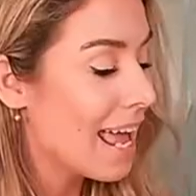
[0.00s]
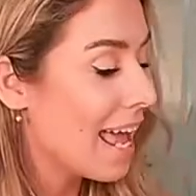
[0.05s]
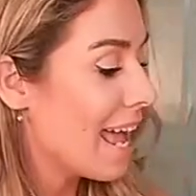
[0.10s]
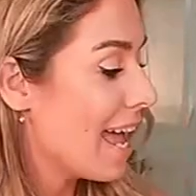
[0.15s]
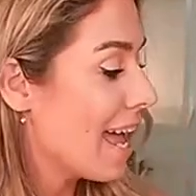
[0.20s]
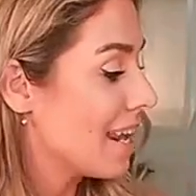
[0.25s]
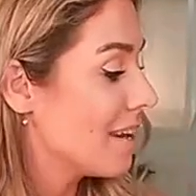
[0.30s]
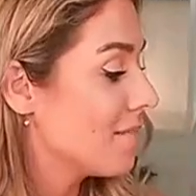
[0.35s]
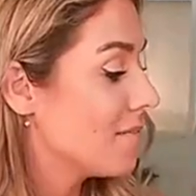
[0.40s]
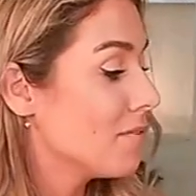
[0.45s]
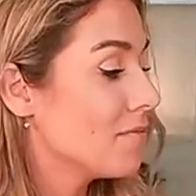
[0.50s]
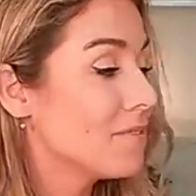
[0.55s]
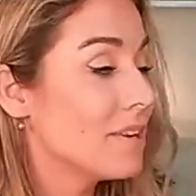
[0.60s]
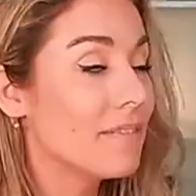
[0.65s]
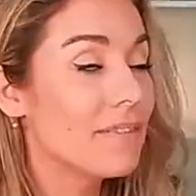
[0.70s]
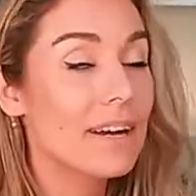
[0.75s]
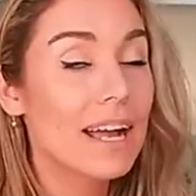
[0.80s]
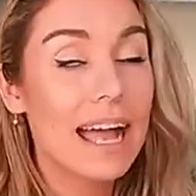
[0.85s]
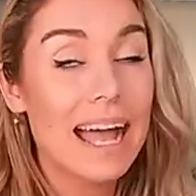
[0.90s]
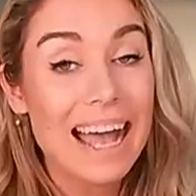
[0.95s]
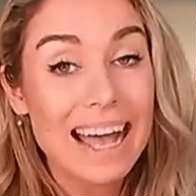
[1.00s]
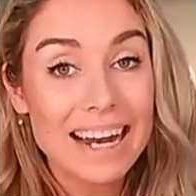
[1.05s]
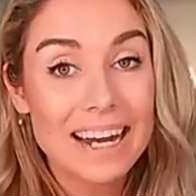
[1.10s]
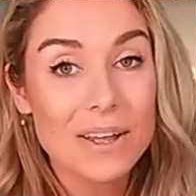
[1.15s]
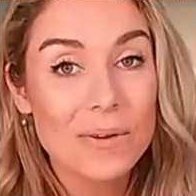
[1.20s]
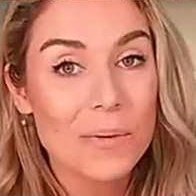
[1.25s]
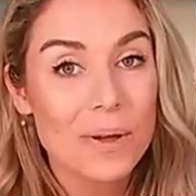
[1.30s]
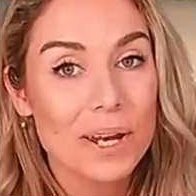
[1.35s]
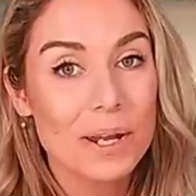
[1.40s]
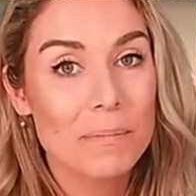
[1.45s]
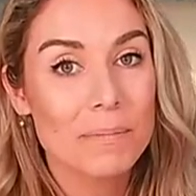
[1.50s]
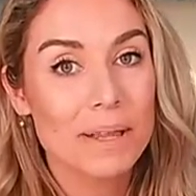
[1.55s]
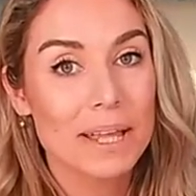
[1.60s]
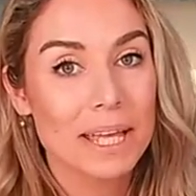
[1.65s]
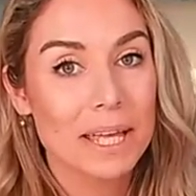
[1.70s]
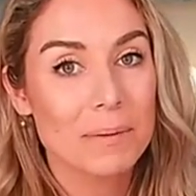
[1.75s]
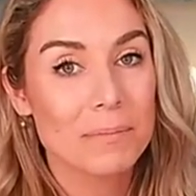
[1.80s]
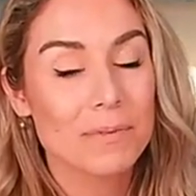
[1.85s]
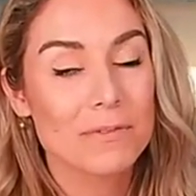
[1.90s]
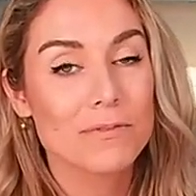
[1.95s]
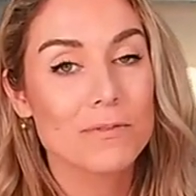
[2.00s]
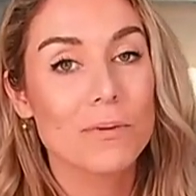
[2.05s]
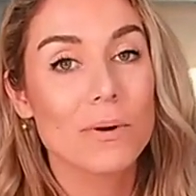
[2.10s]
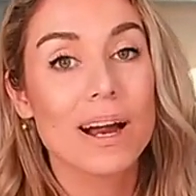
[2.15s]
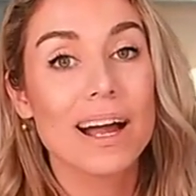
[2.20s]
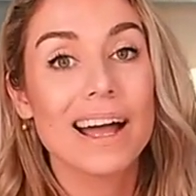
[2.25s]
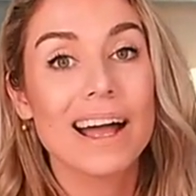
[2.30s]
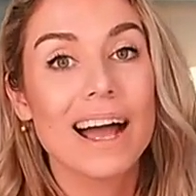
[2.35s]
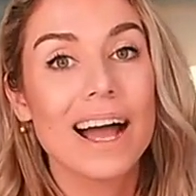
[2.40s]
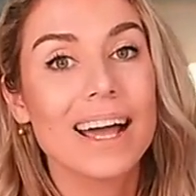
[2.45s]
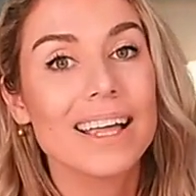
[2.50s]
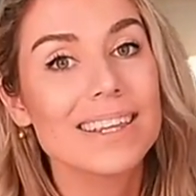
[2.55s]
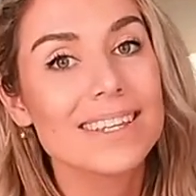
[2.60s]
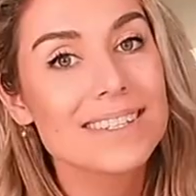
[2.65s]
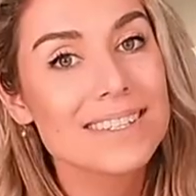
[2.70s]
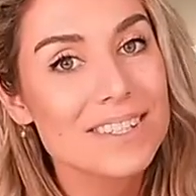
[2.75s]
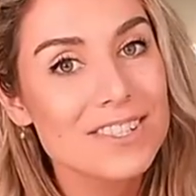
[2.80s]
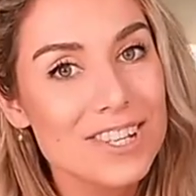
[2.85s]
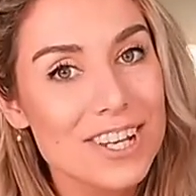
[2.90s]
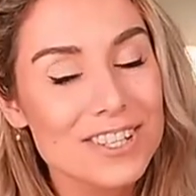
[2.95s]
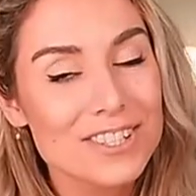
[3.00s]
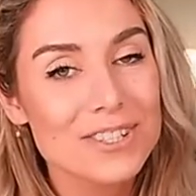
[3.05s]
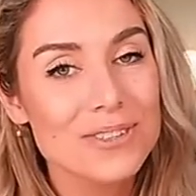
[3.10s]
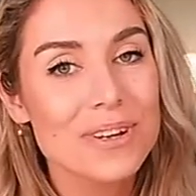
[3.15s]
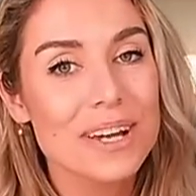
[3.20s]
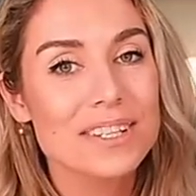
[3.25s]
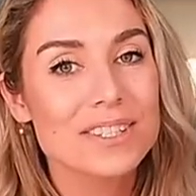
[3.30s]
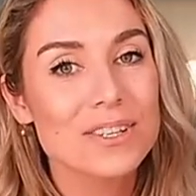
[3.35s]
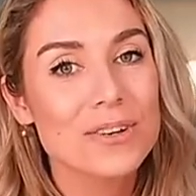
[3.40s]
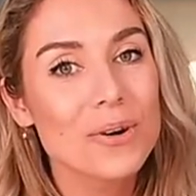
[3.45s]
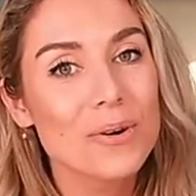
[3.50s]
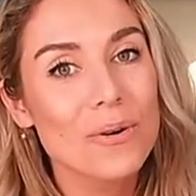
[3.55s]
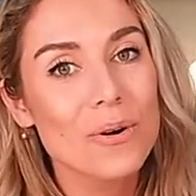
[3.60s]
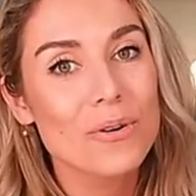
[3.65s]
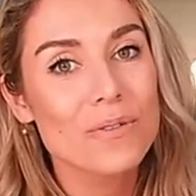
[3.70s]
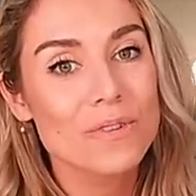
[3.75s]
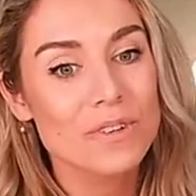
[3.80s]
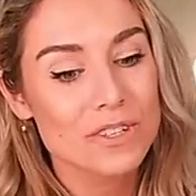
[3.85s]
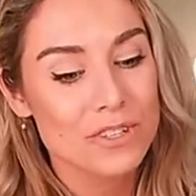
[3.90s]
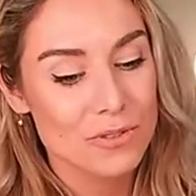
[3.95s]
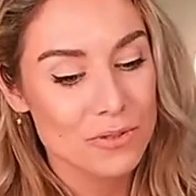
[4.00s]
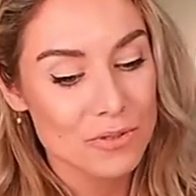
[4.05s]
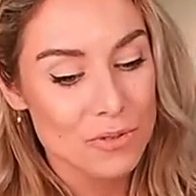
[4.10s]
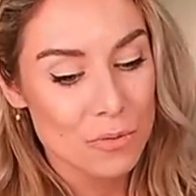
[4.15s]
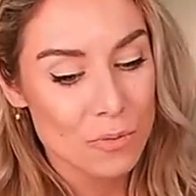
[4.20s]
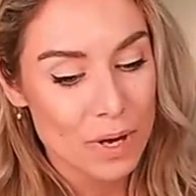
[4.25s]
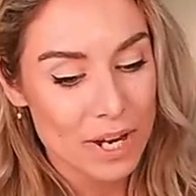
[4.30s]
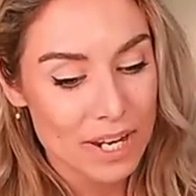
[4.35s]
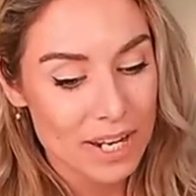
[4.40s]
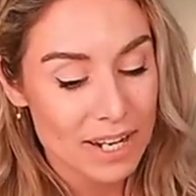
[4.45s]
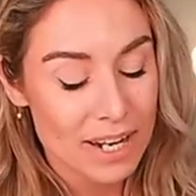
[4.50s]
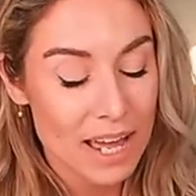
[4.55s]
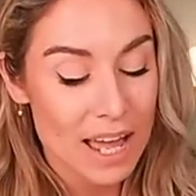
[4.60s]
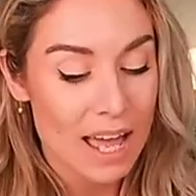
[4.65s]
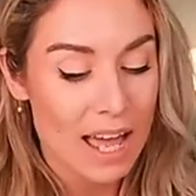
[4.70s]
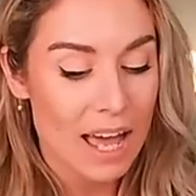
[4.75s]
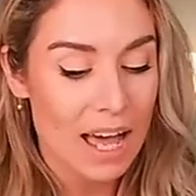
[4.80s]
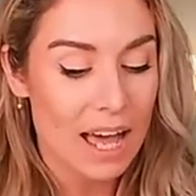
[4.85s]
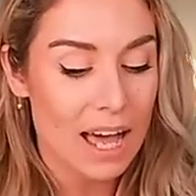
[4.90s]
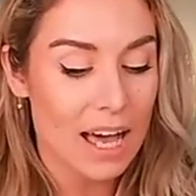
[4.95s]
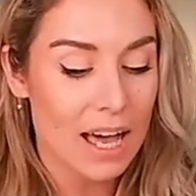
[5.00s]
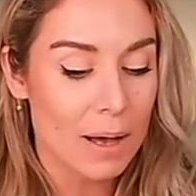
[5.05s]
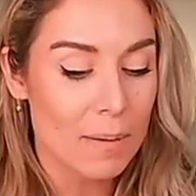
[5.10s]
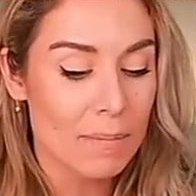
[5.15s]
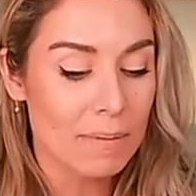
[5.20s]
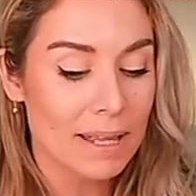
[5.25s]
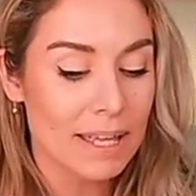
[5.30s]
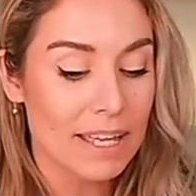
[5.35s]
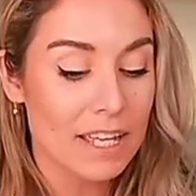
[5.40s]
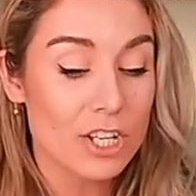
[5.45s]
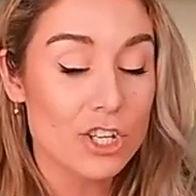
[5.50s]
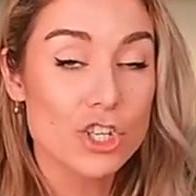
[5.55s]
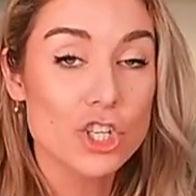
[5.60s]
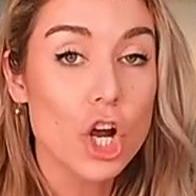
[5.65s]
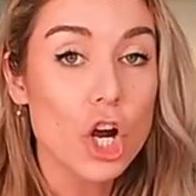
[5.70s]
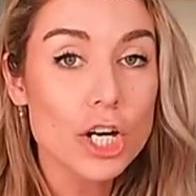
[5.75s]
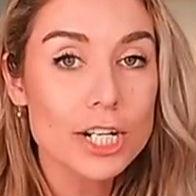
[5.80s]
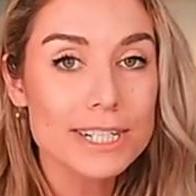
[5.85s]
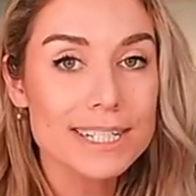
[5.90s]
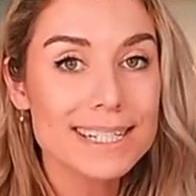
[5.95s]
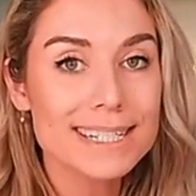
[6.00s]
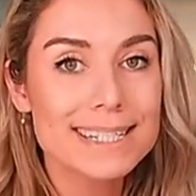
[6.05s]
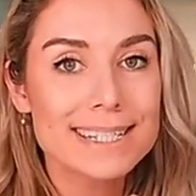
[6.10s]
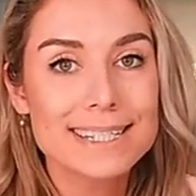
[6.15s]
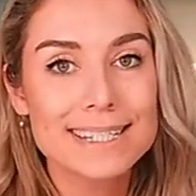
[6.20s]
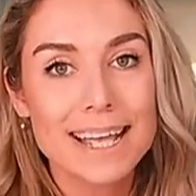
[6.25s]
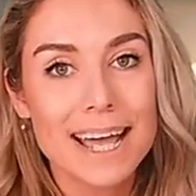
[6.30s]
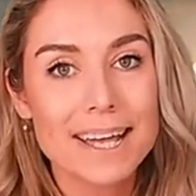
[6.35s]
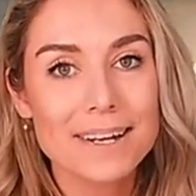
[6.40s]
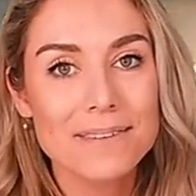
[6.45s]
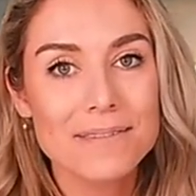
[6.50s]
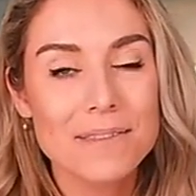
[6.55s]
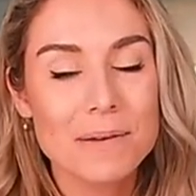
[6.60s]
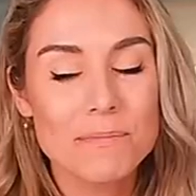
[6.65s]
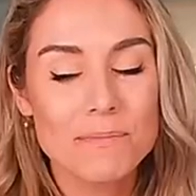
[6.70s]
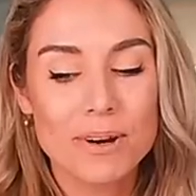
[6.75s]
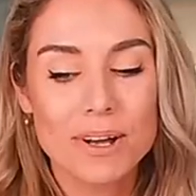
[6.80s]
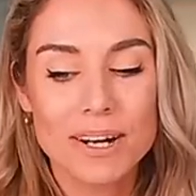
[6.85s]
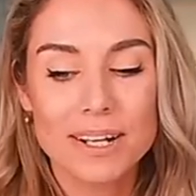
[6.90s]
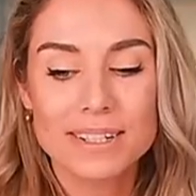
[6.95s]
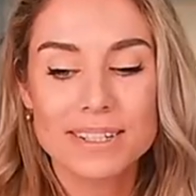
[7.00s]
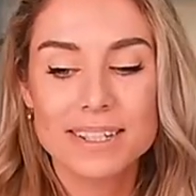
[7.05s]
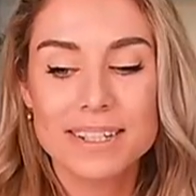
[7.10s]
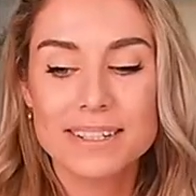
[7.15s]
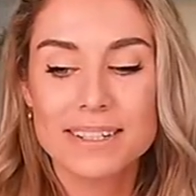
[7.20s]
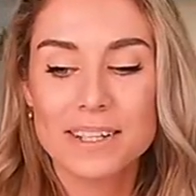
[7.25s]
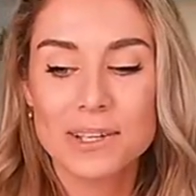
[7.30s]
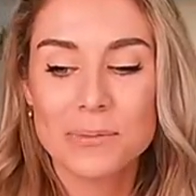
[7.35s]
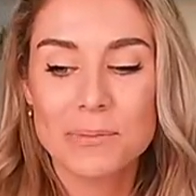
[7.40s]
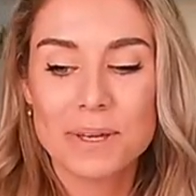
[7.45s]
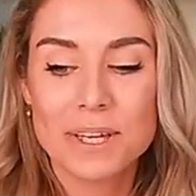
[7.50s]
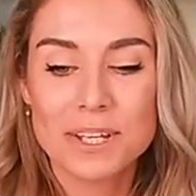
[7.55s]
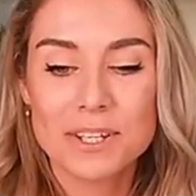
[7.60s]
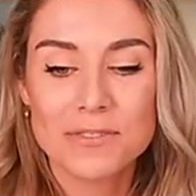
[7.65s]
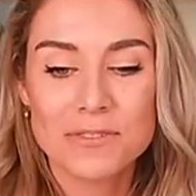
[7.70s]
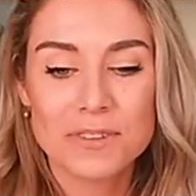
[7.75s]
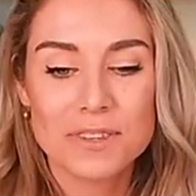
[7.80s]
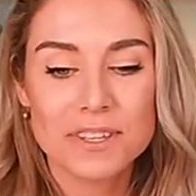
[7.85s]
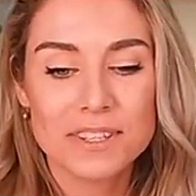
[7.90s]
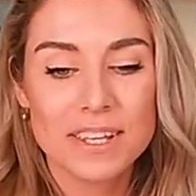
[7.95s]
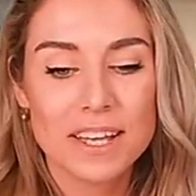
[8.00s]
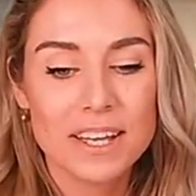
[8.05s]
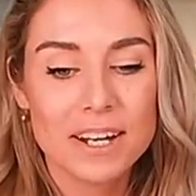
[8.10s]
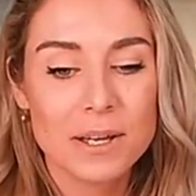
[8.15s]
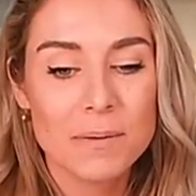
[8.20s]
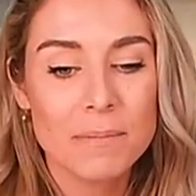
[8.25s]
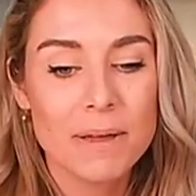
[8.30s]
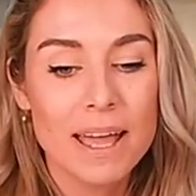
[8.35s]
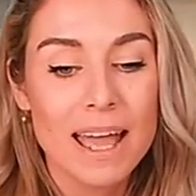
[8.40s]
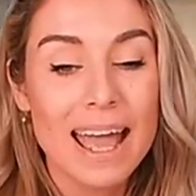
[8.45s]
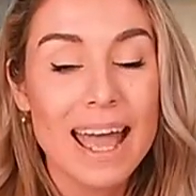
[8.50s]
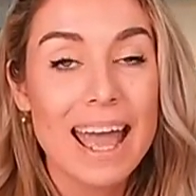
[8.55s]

And if you've never had a weighted blanket before, I highly suggest you guys go over to the weighted uh, blanket chart inside of the product detail page for this item